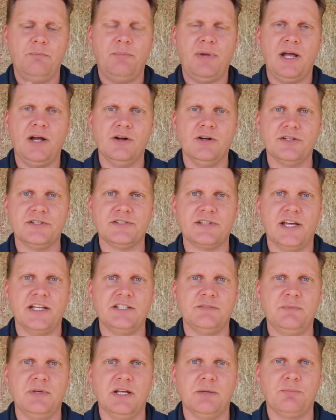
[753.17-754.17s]

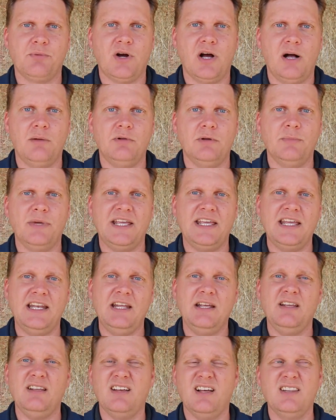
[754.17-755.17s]
parasites being a problem and
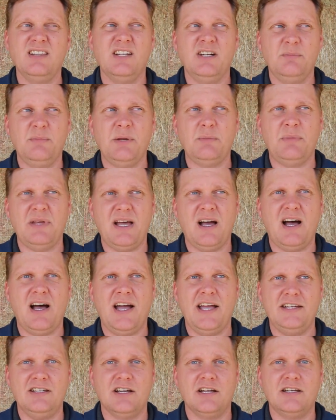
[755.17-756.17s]
getting a little bit
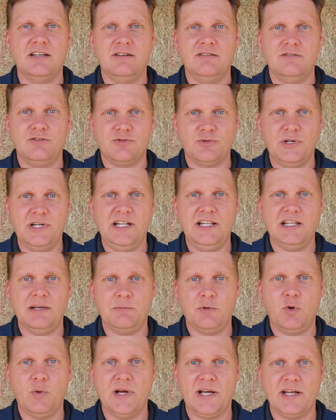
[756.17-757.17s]
behind on treating
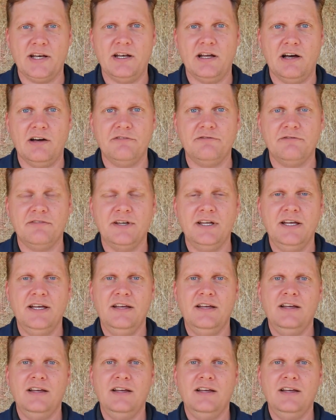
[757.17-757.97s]
them quick enough,